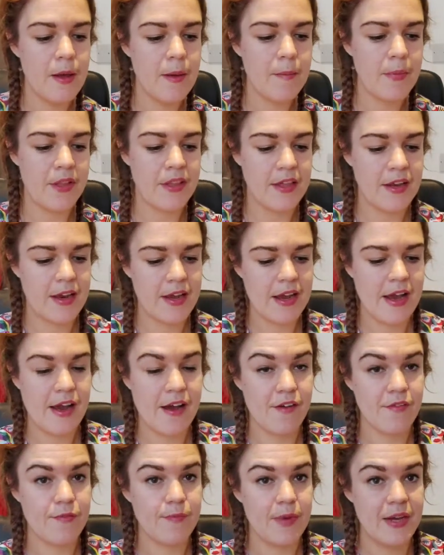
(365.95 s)
But then I
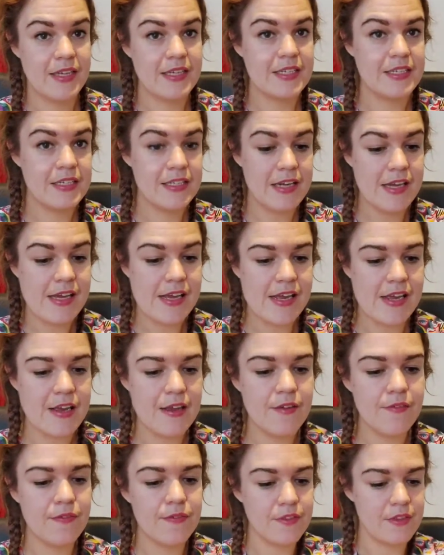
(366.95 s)
have my
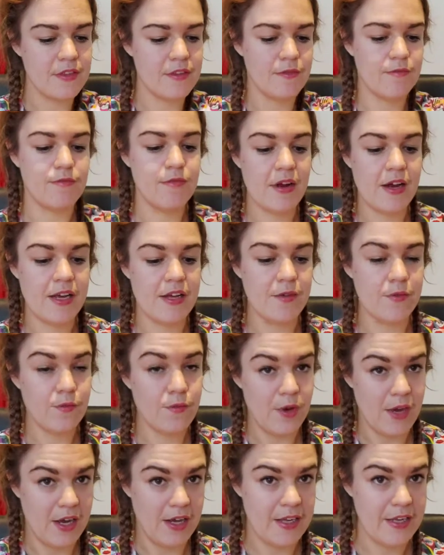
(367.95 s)
sleeve the right
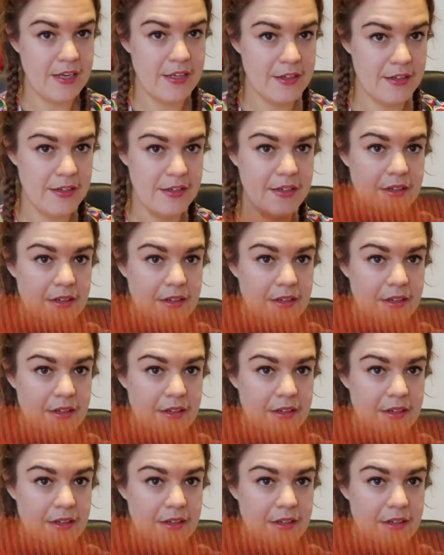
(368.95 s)
way